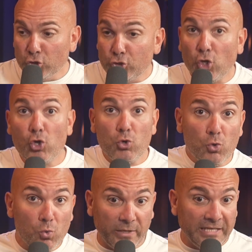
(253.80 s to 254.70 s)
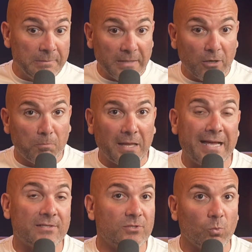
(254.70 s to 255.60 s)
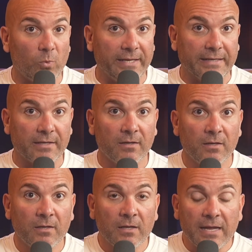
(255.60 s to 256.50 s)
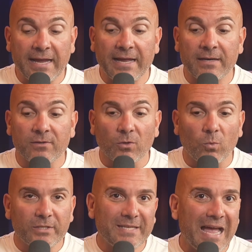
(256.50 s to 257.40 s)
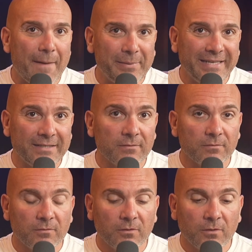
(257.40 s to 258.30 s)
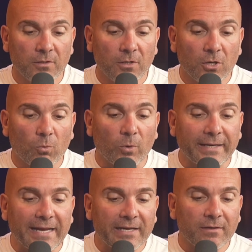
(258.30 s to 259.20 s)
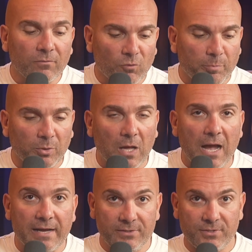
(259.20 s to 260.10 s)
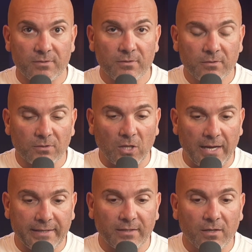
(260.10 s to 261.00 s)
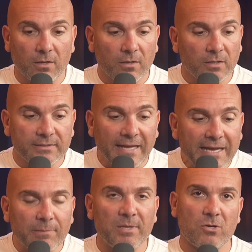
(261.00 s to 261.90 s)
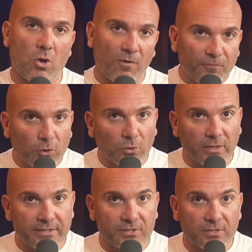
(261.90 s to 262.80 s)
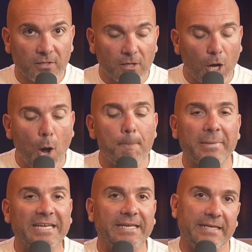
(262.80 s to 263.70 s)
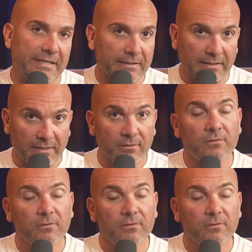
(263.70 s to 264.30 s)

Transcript: 2 email blasts a week. And what's happening? We're getting replies like, take me off your list immediately.